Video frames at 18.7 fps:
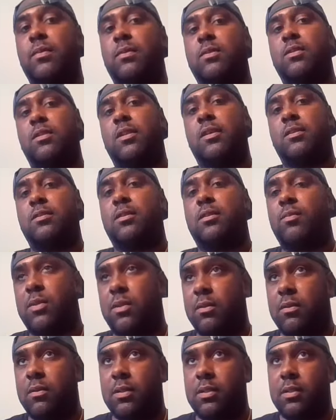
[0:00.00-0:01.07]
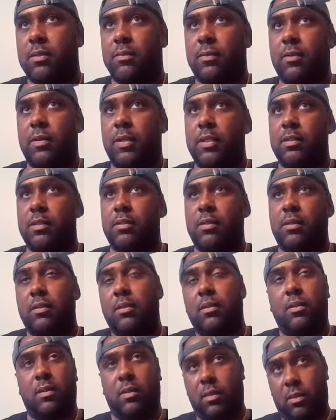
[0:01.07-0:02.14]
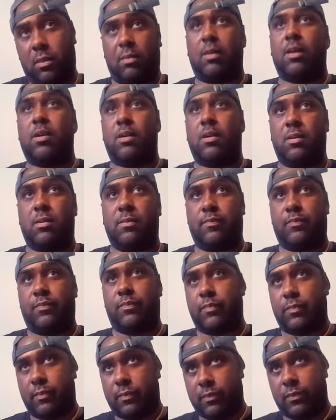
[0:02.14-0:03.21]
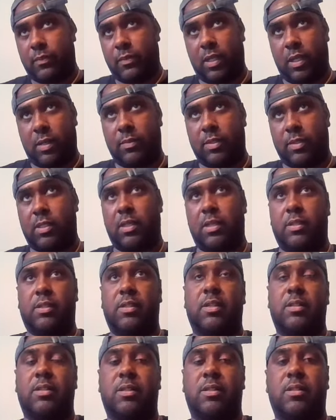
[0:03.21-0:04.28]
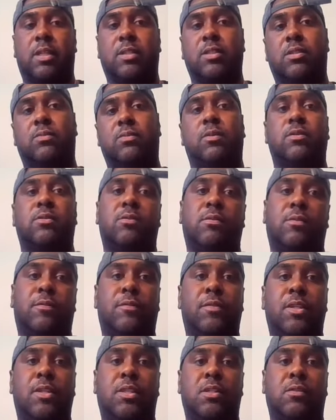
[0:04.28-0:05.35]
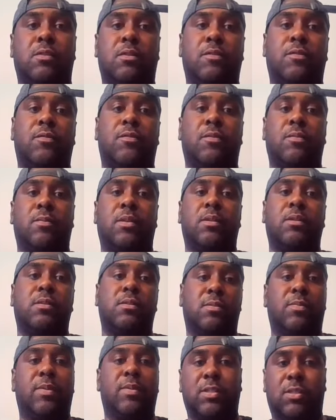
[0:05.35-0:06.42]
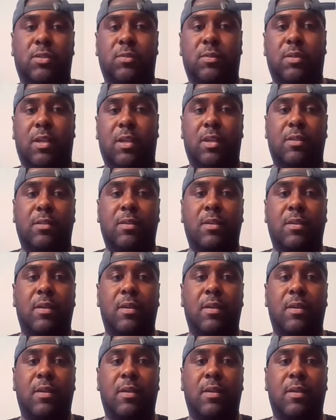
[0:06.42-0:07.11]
So next, I'm gonna go to some questions. I'm gonna say a sentence. I just want you to finish it off for me as best as you can.